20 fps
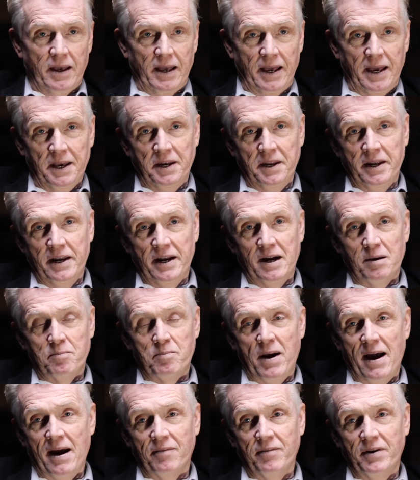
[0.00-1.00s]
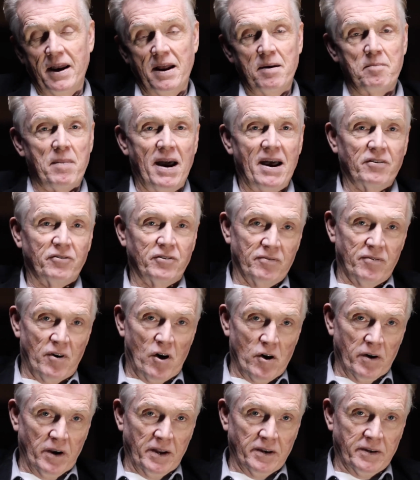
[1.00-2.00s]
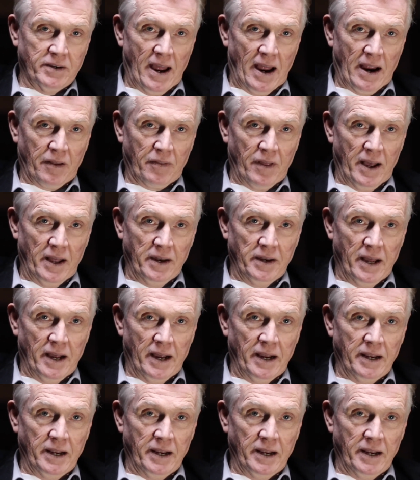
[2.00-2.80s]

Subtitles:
Ended up having a massive heart attack that